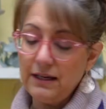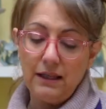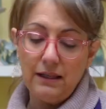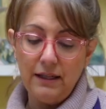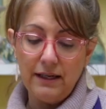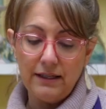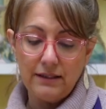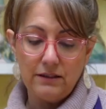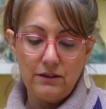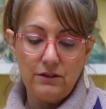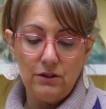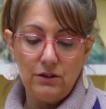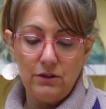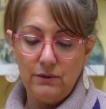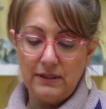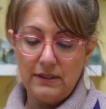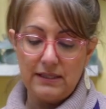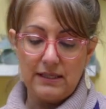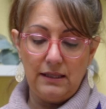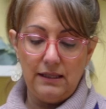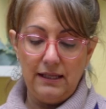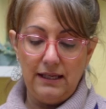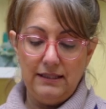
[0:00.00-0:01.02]
I like to do
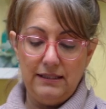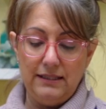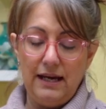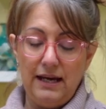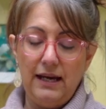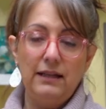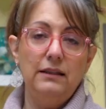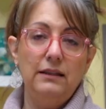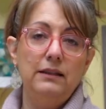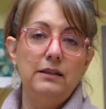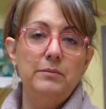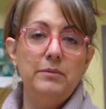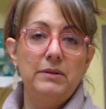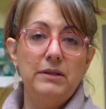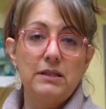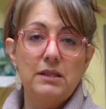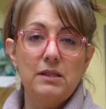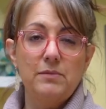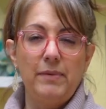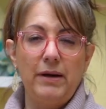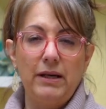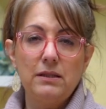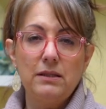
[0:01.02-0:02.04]
is I like to add a little bit of
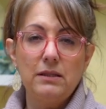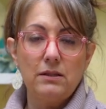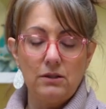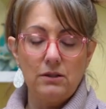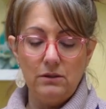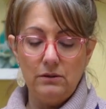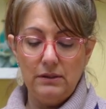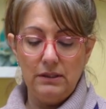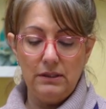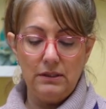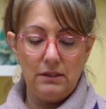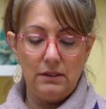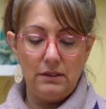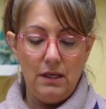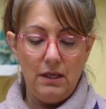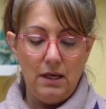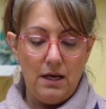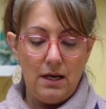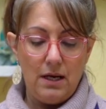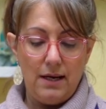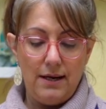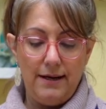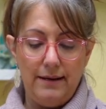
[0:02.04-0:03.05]
spice to it.
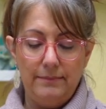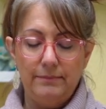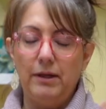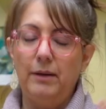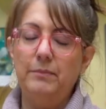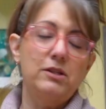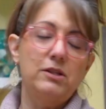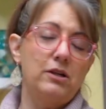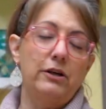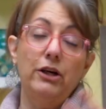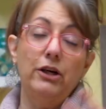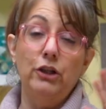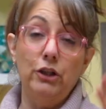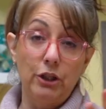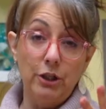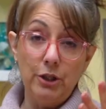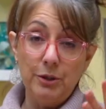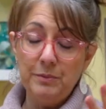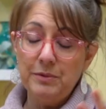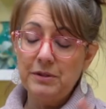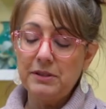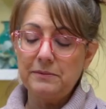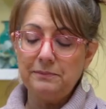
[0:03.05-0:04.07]

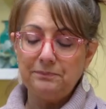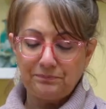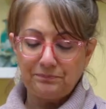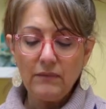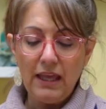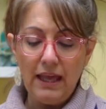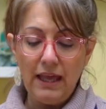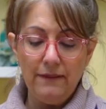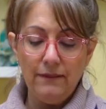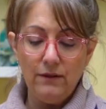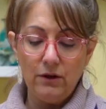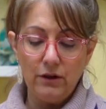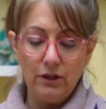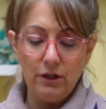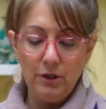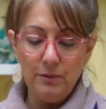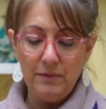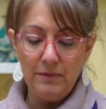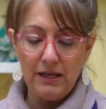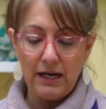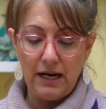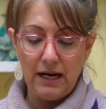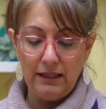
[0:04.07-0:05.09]
Herbs. And the
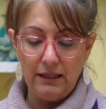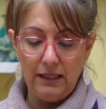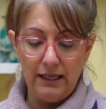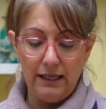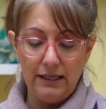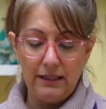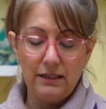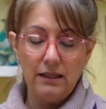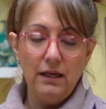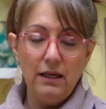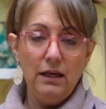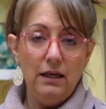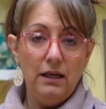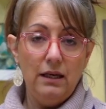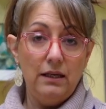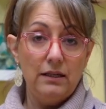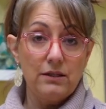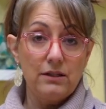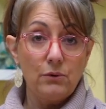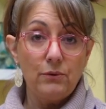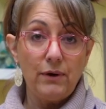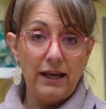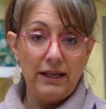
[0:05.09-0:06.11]
herb that I like
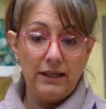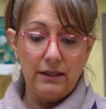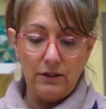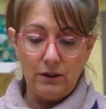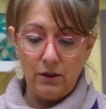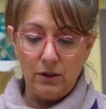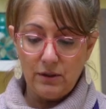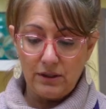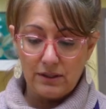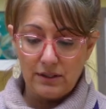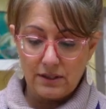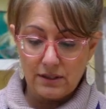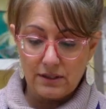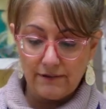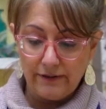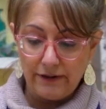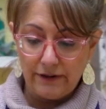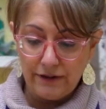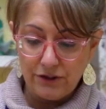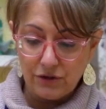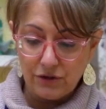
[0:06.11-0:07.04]
is oregano because it's very